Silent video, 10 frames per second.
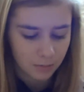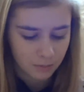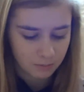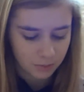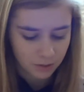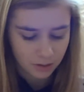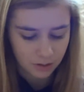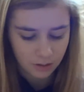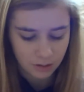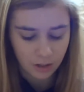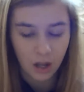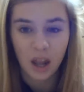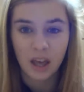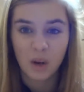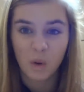pump
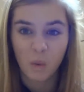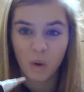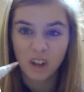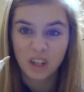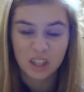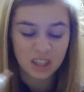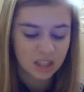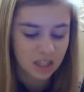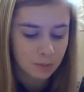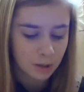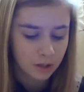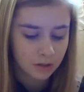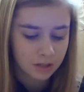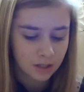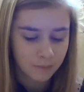like once, I
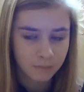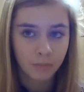suppose,